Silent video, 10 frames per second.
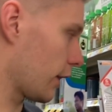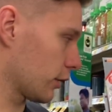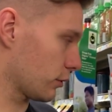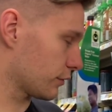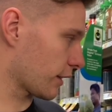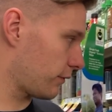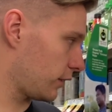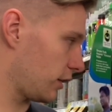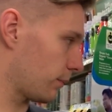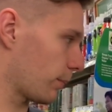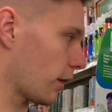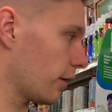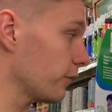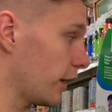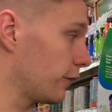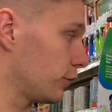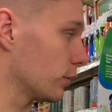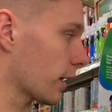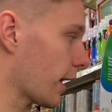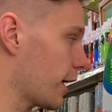and go 70 above if you
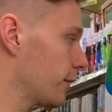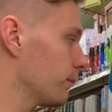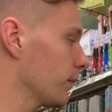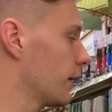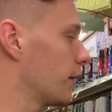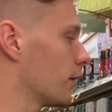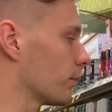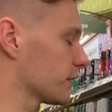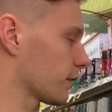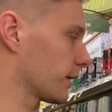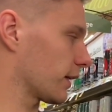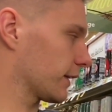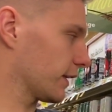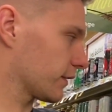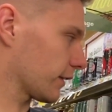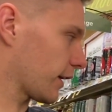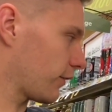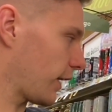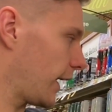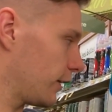can. But something like this, like they have
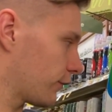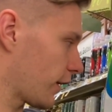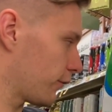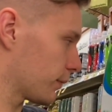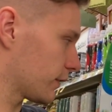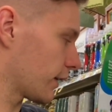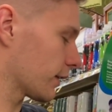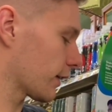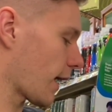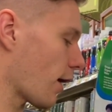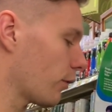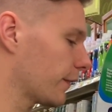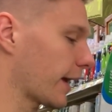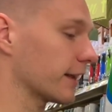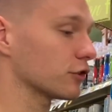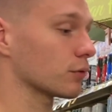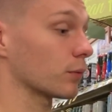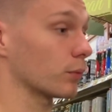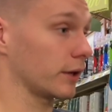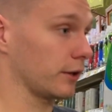85% cacao, that gets
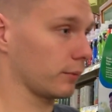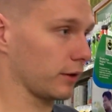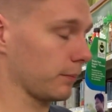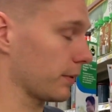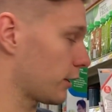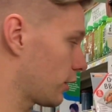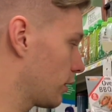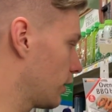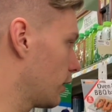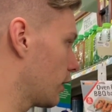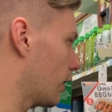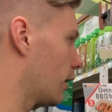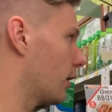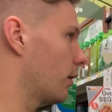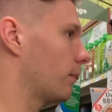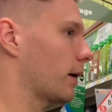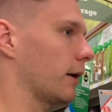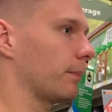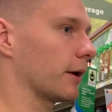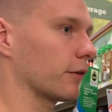really, really bitter. I
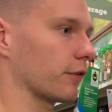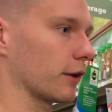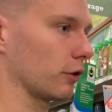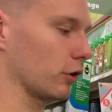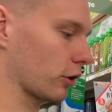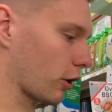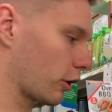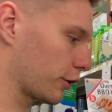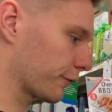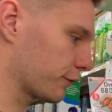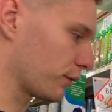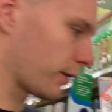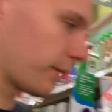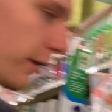bet if I look hard enough too, I bet I